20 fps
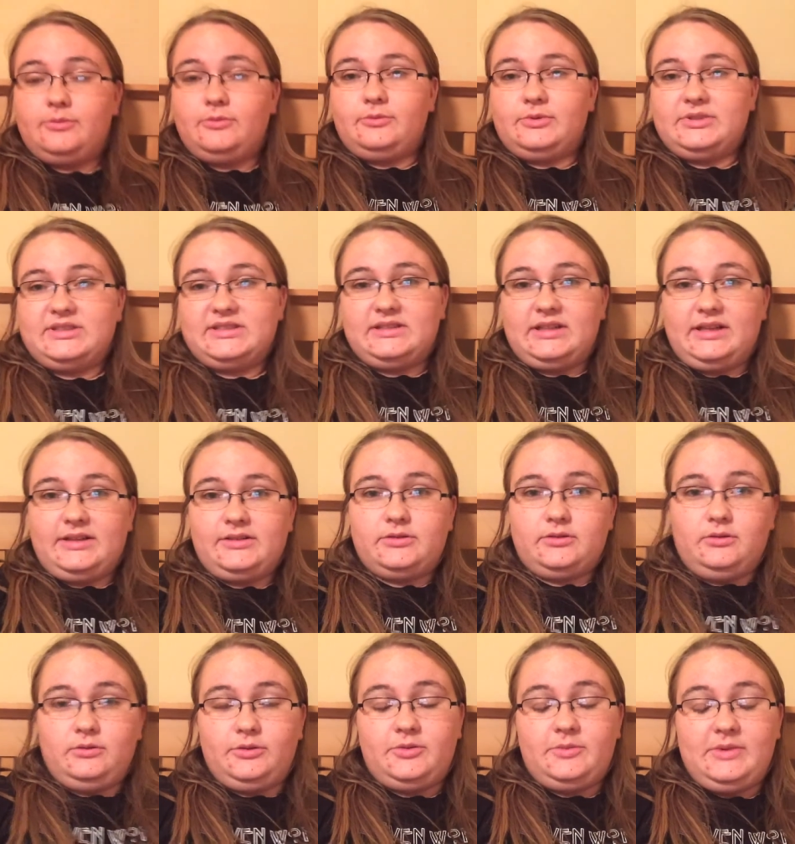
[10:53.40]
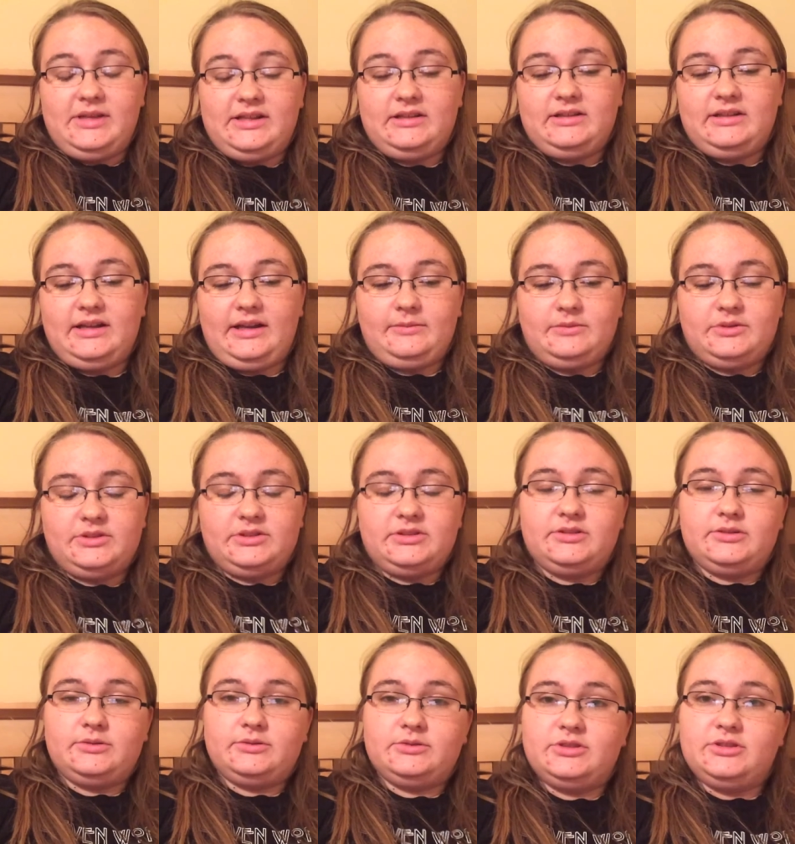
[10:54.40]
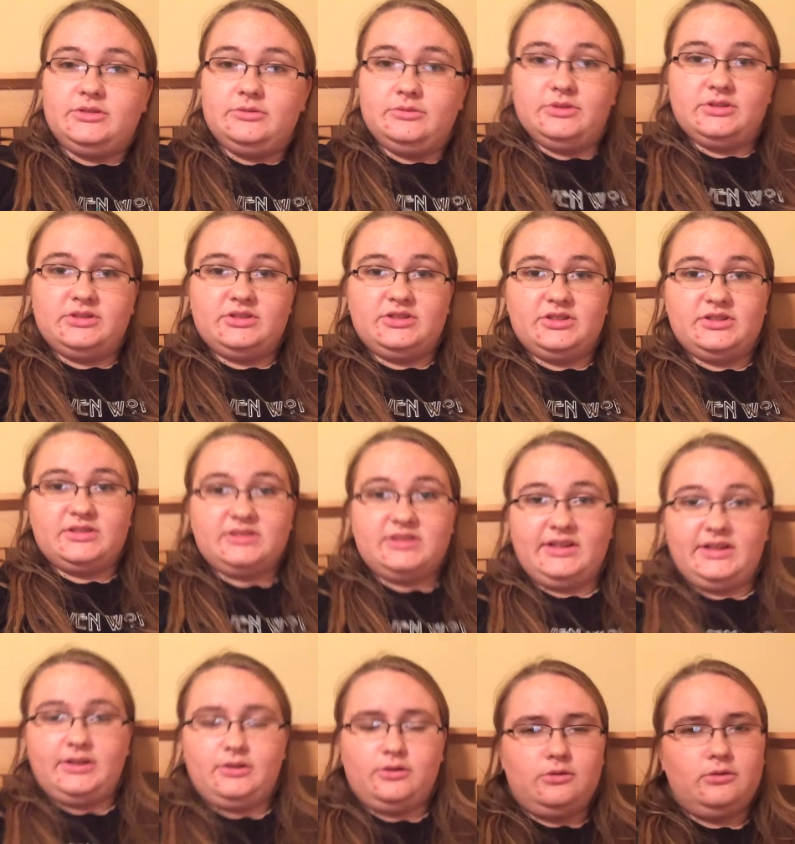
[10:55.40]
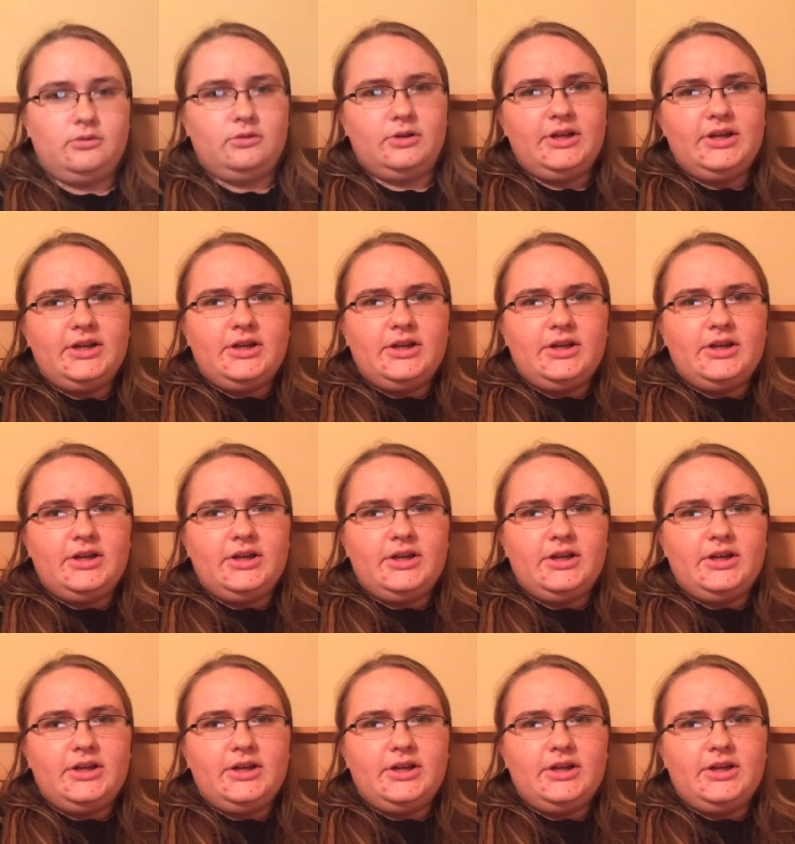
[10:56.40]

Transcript: was in high school with me at the time and so she was just like oh